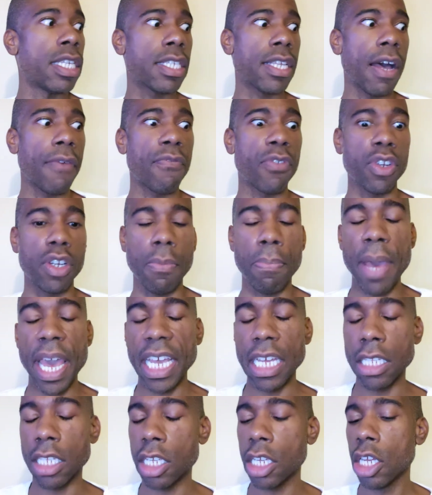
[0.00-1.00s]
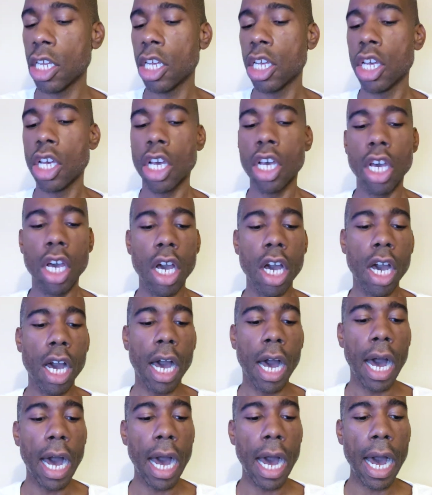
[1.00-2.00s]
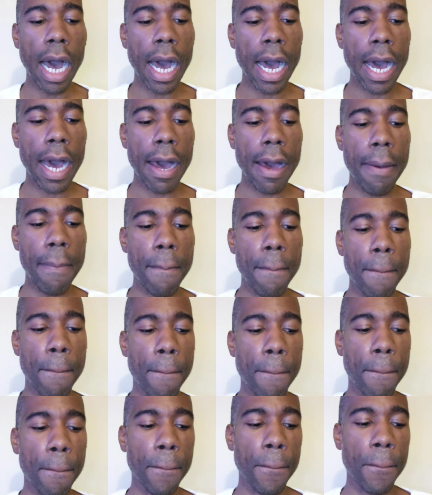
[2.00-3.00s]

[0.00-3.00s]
is up for debate. Um,